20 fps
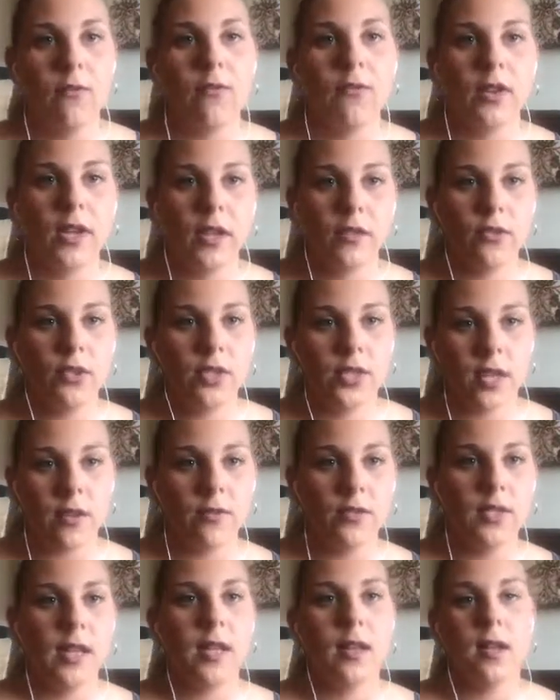Forgive
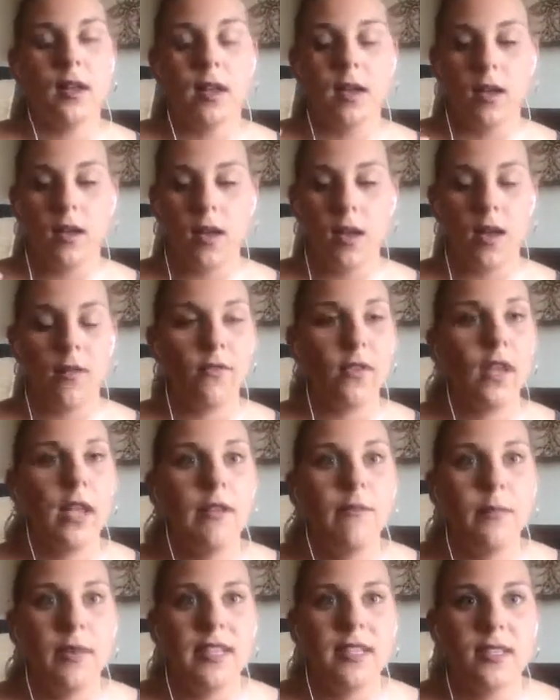yourself. Say, I
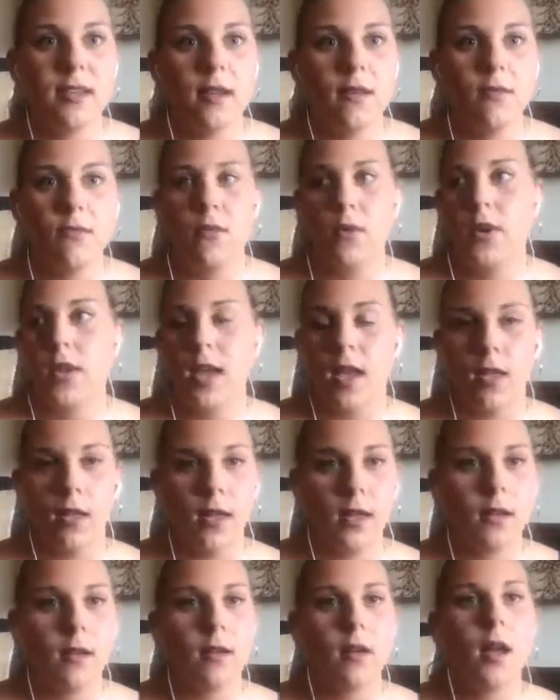forgive myself for yelling.